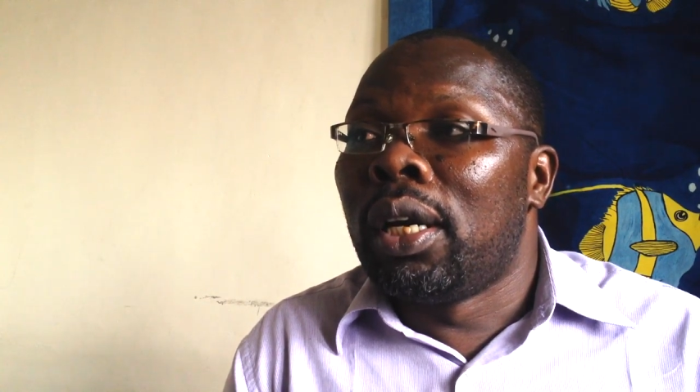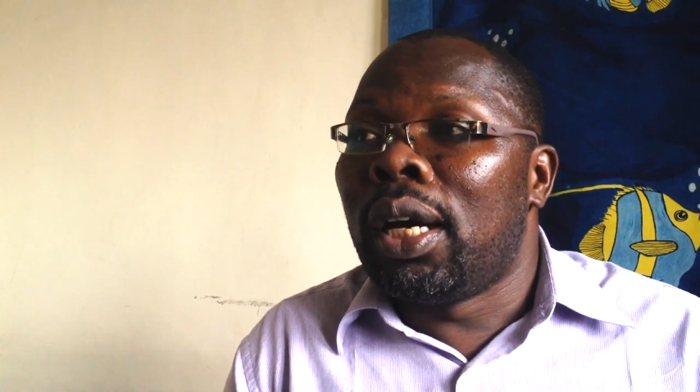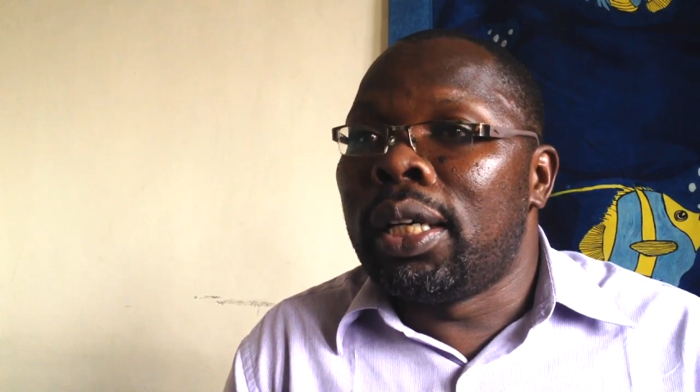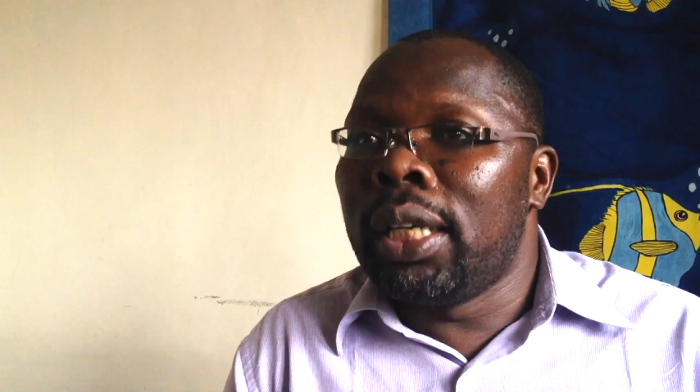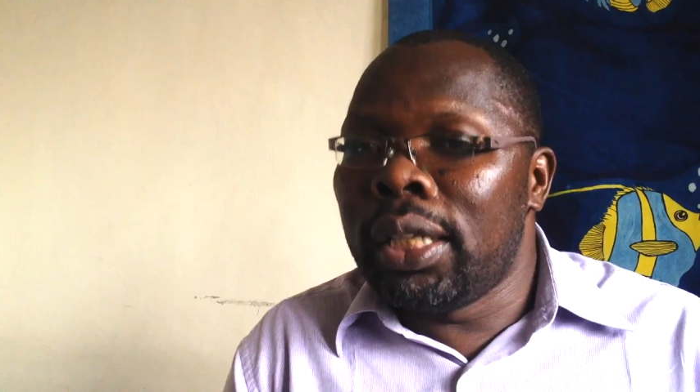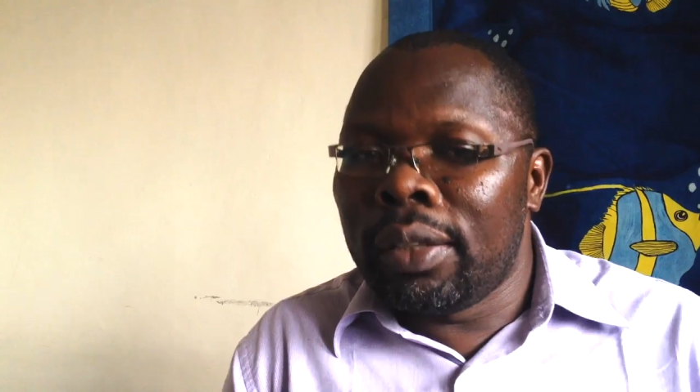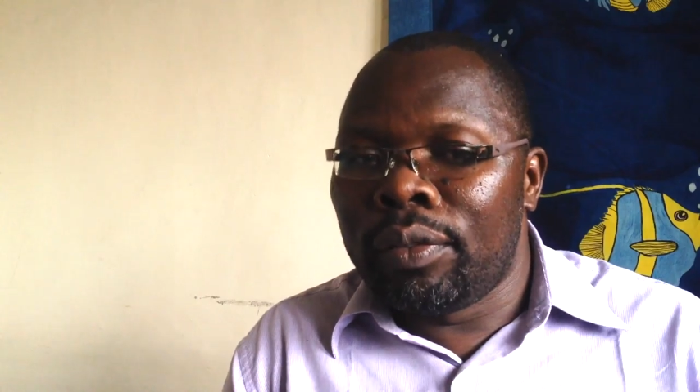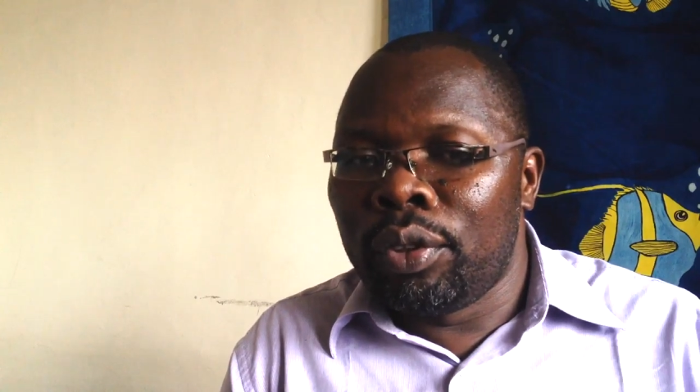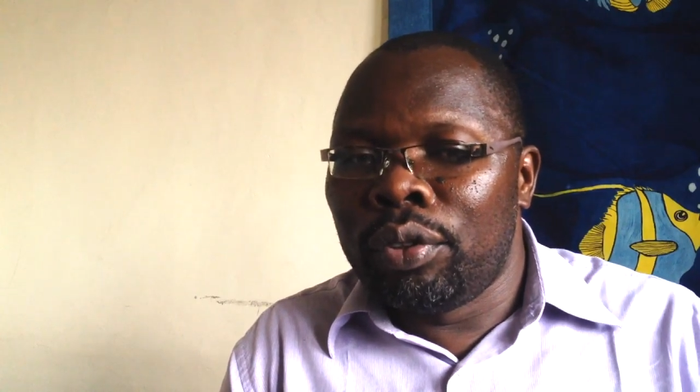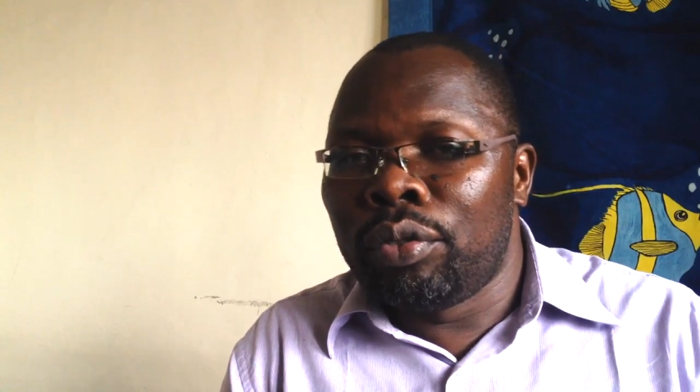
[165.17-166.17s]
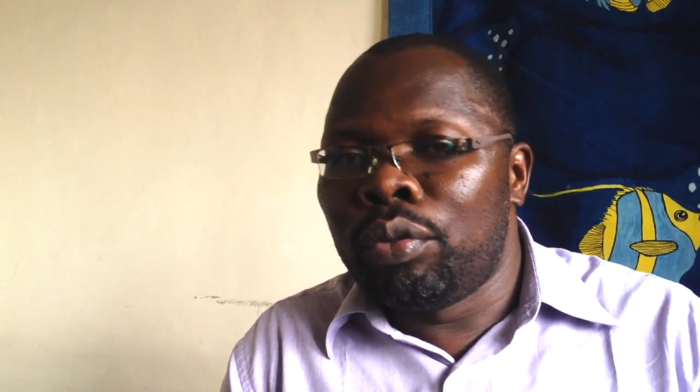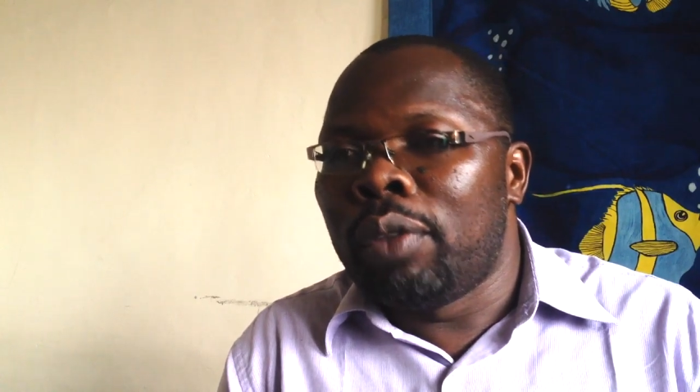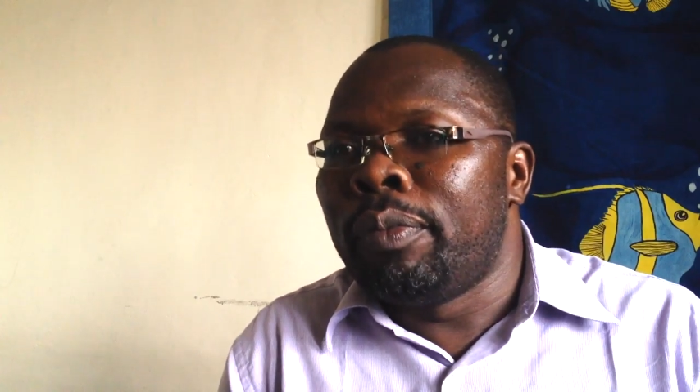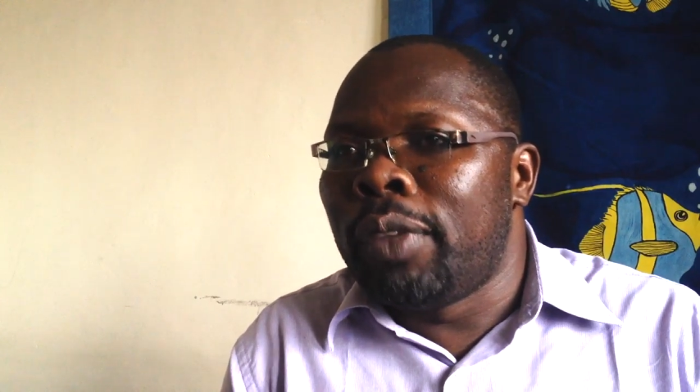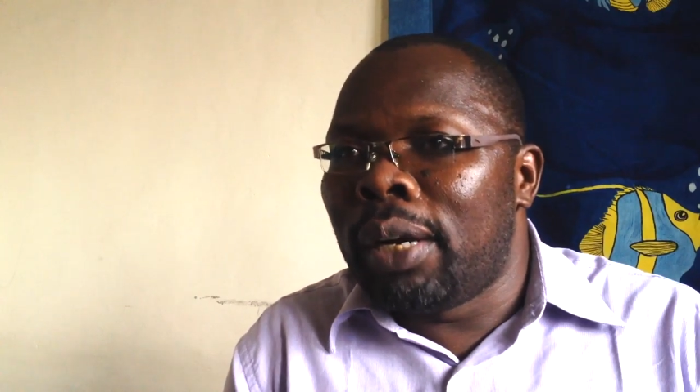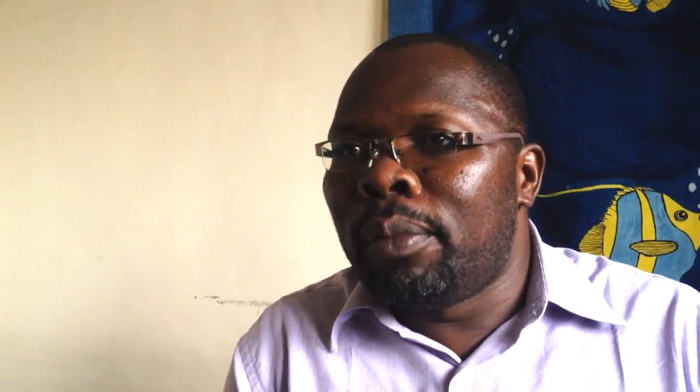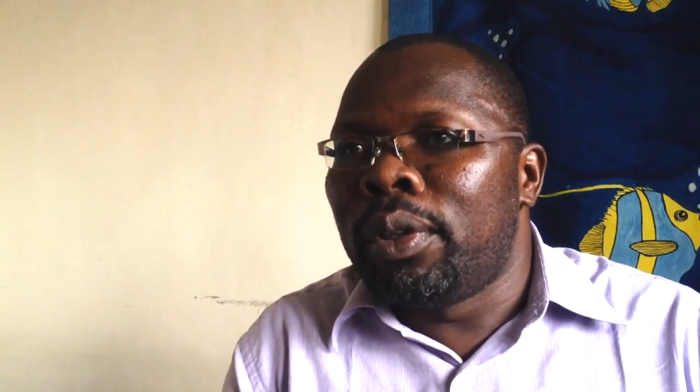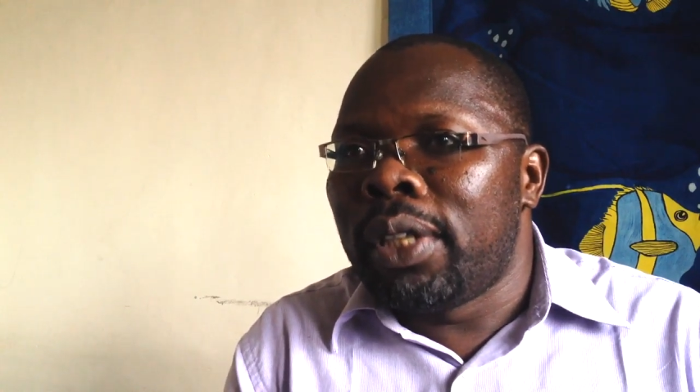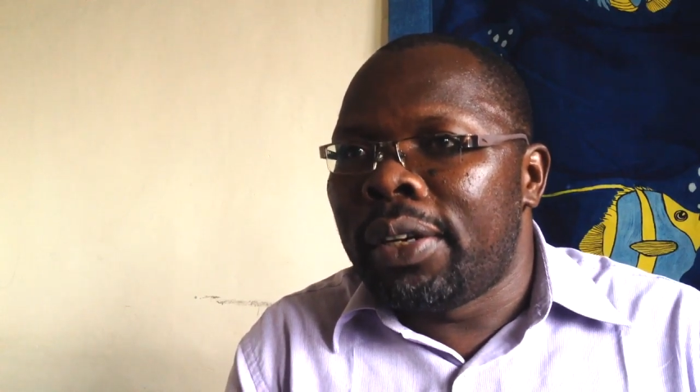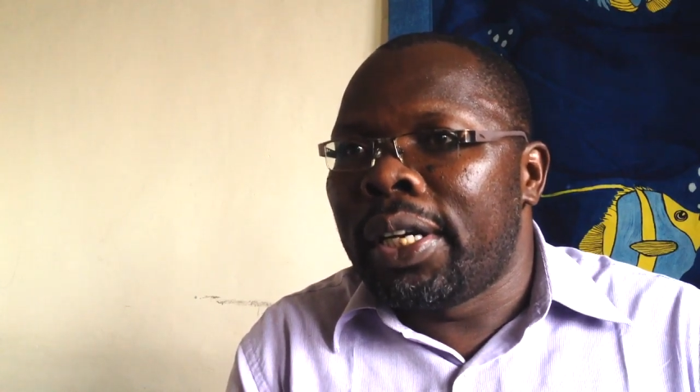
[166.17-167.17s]
And then there are those who have
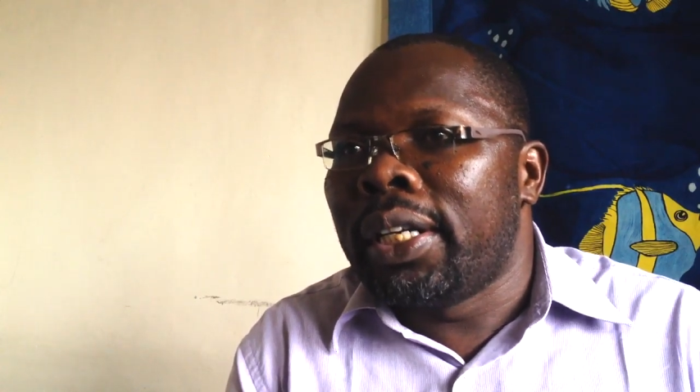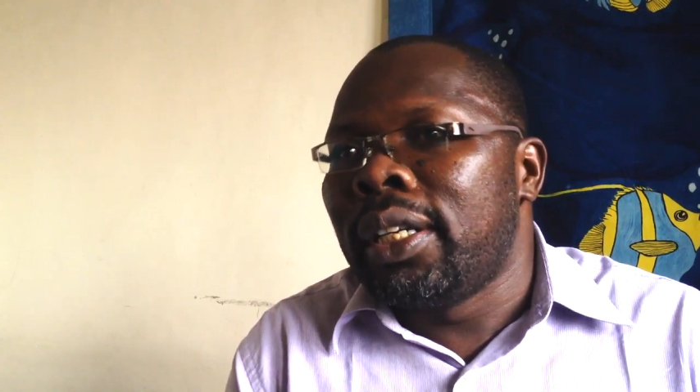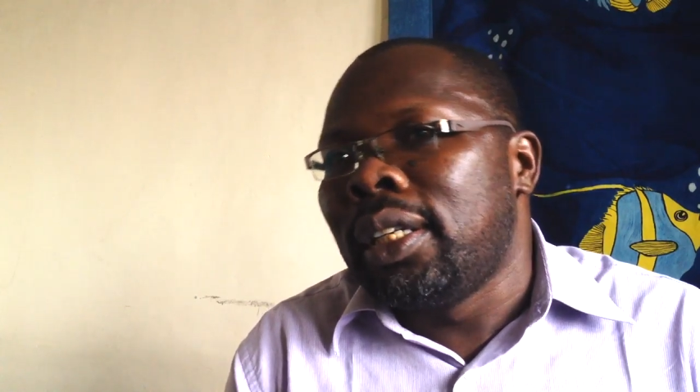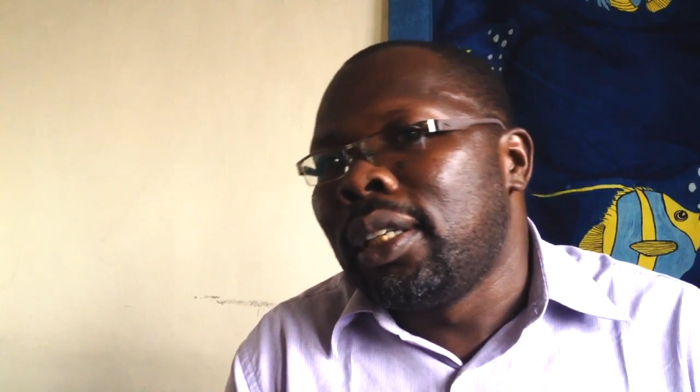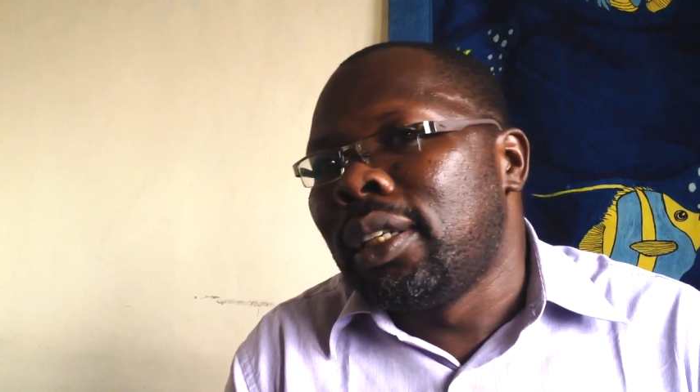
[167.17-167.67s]
doubled directly